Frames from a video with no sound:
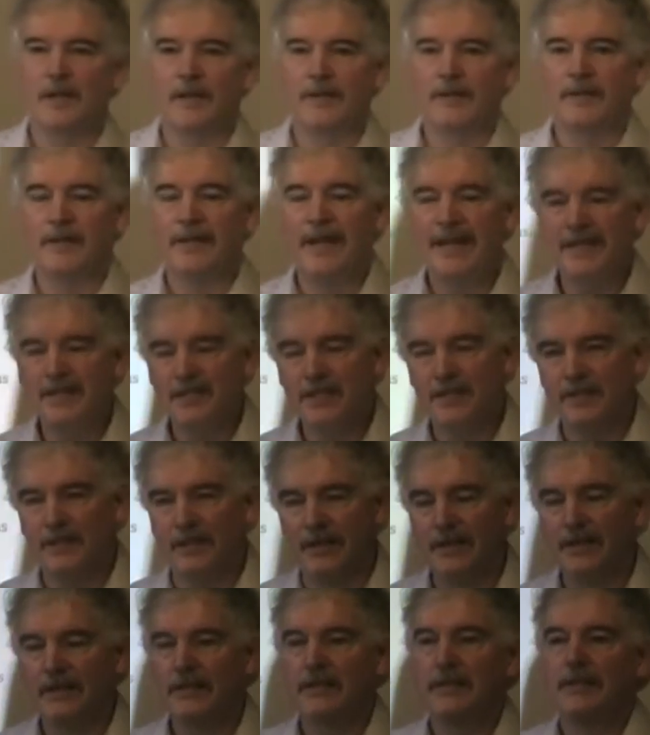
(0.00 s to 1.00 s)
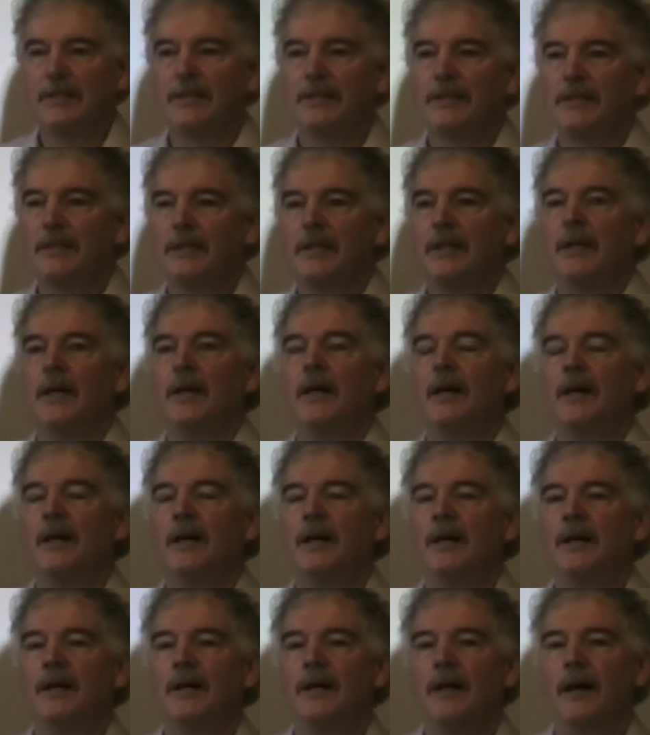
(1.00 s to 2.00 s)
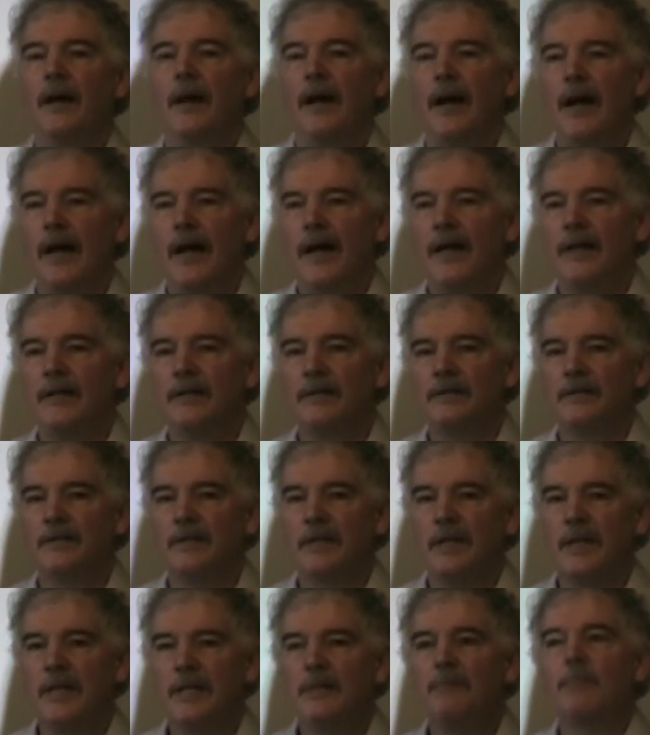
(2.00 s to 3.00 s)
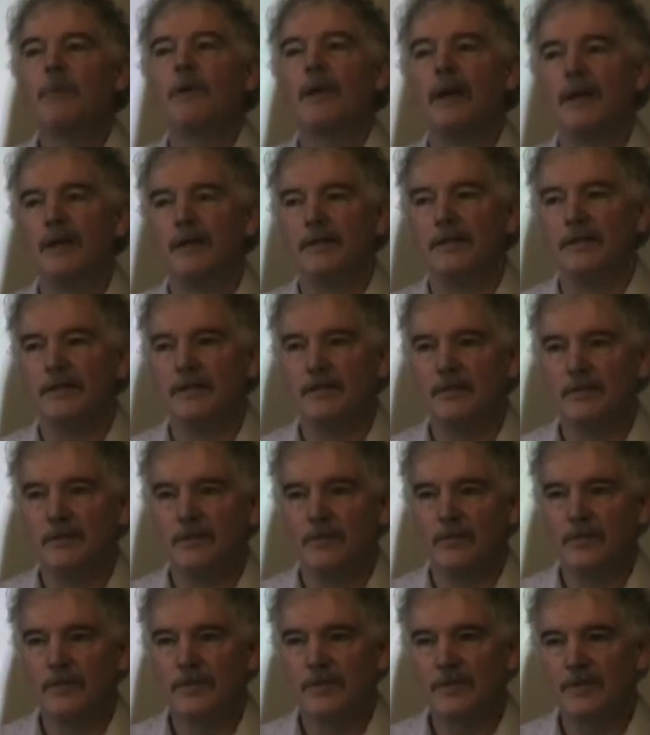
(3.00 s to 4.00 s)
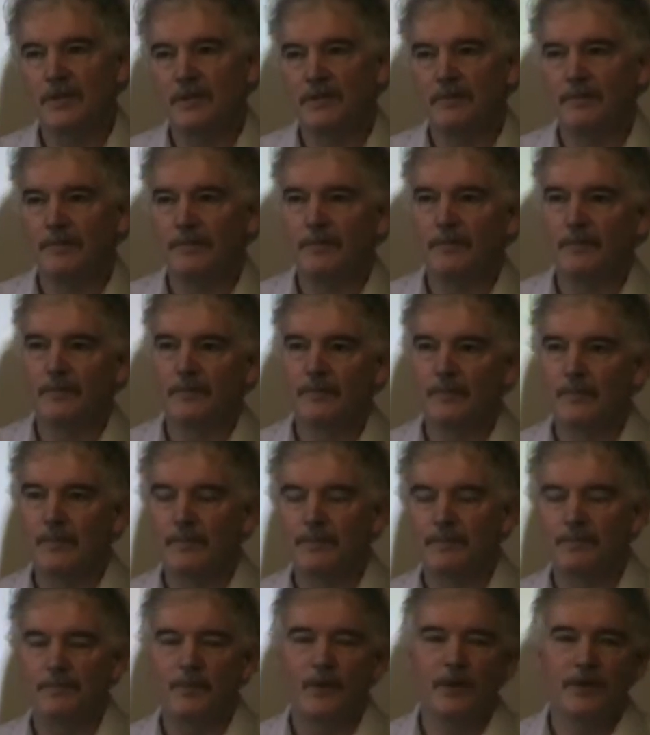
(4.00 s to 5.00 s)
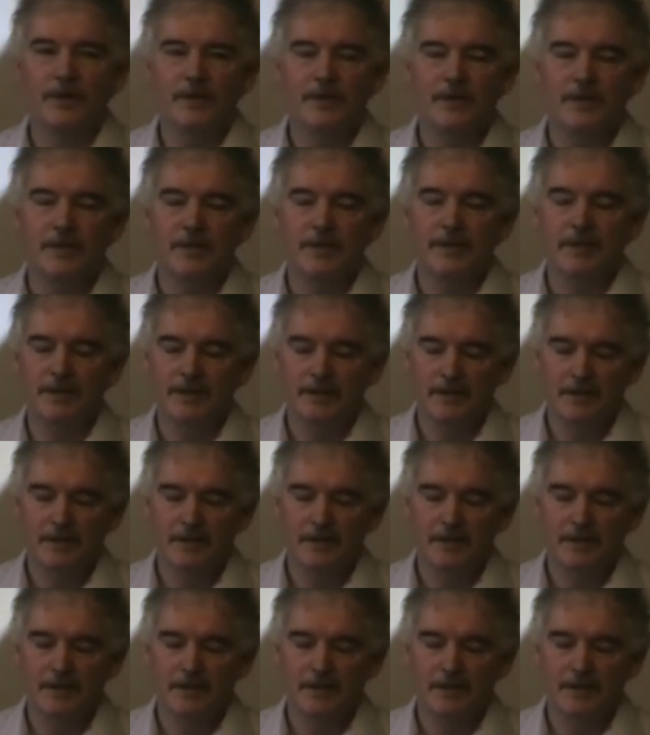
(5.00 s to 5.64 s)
like Nesta, and key players with some policy